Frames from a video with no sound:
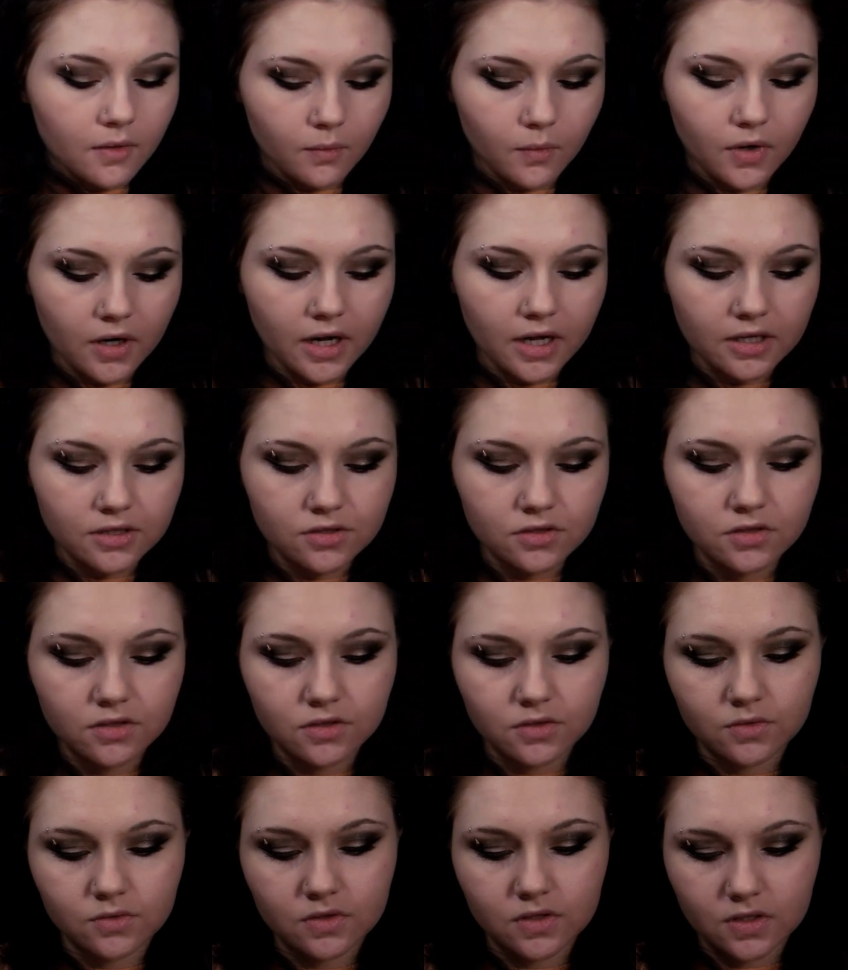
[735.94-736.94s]
What I actually
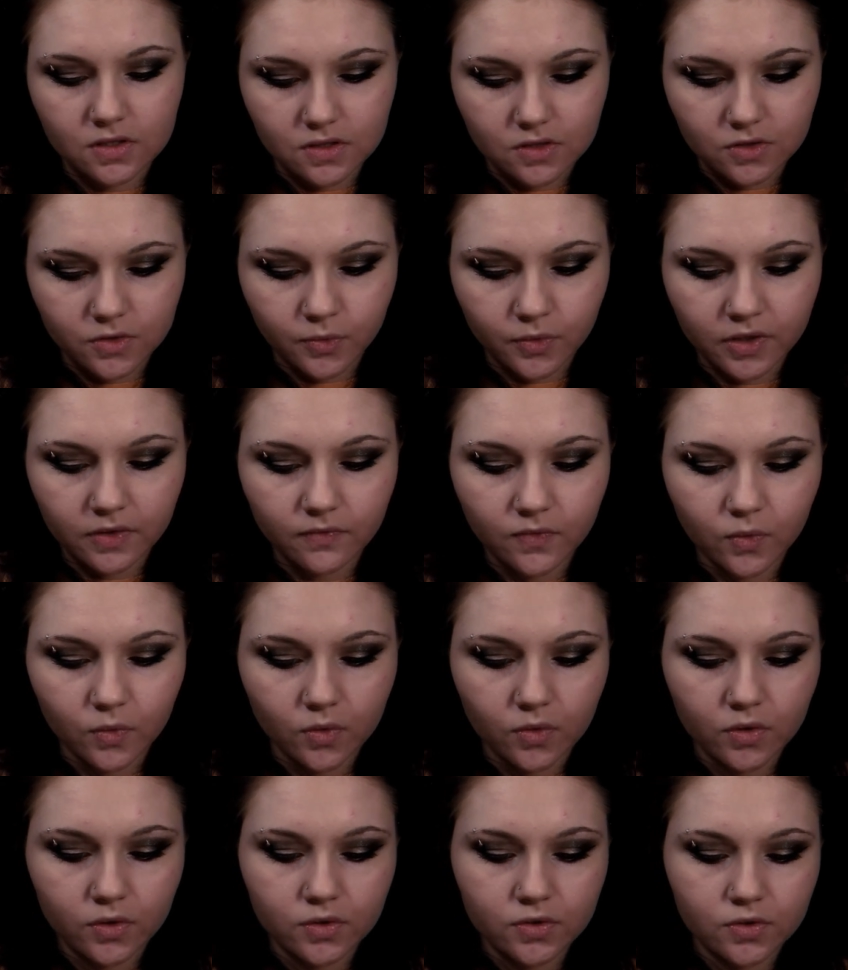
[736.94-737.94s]
use is the
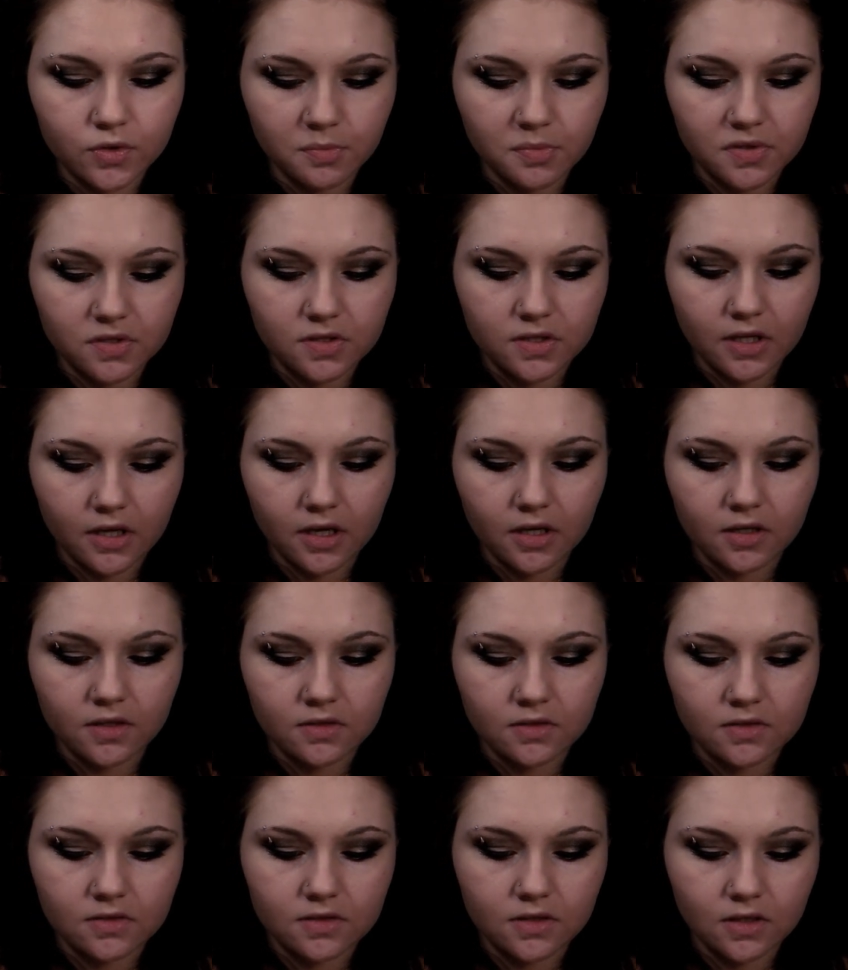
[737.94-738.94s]
24 Superstay
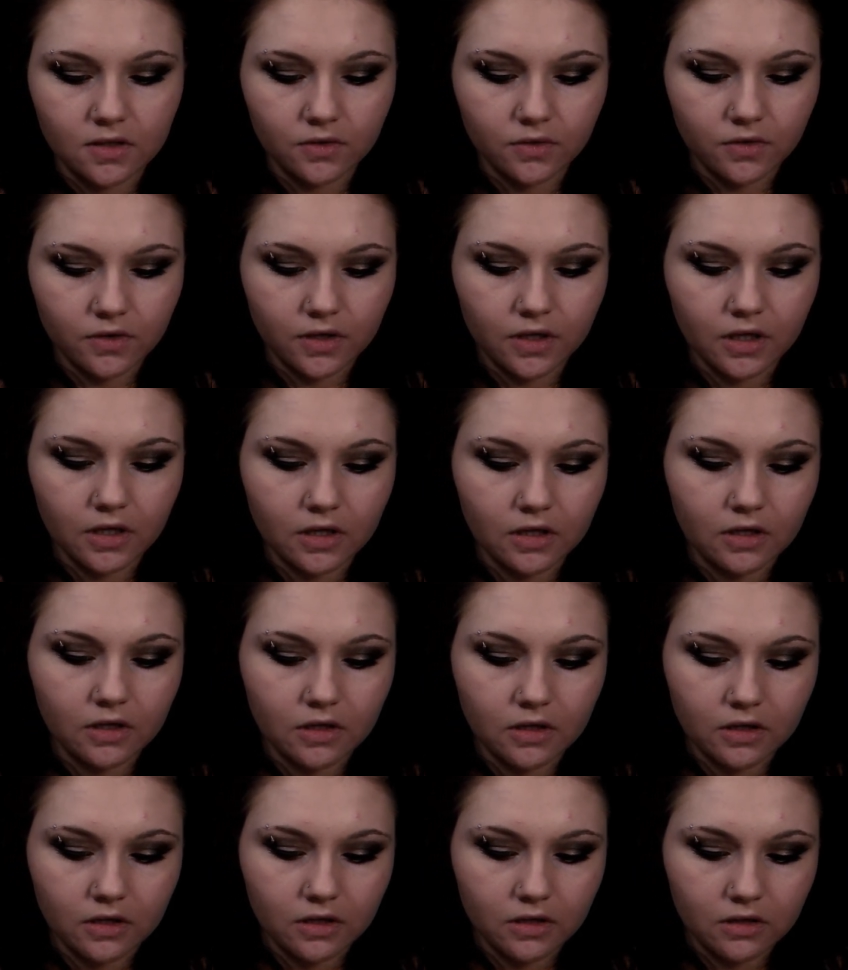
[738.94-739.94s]
Concealer
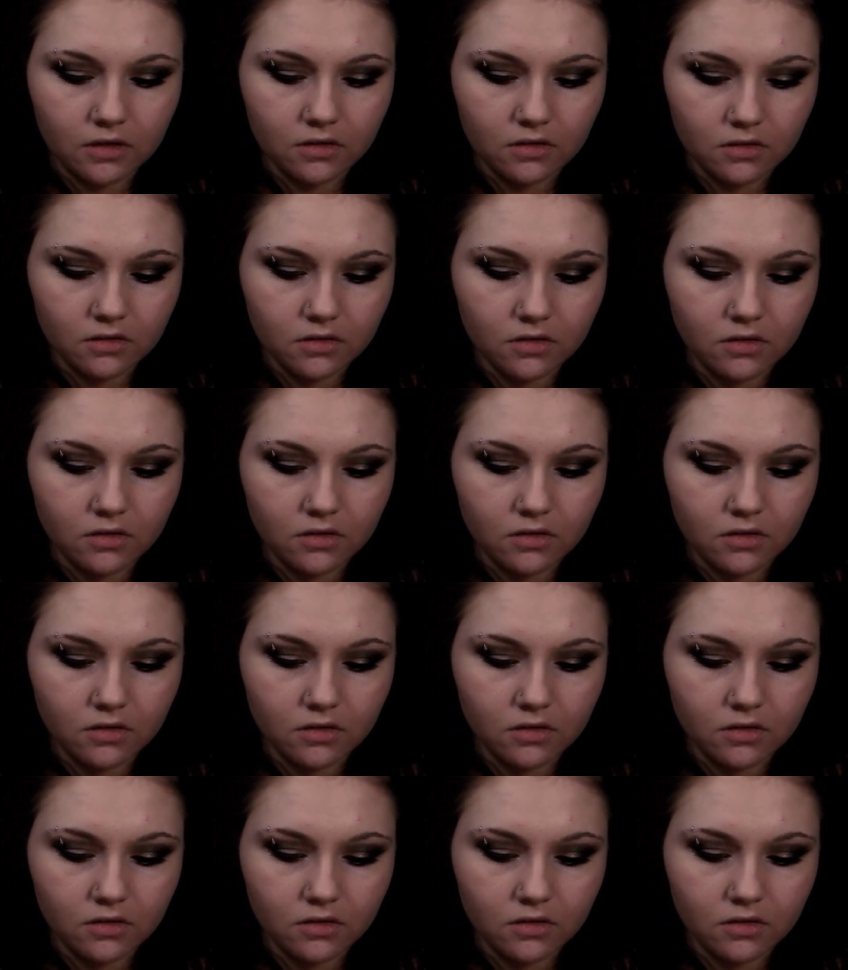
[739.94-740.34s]
in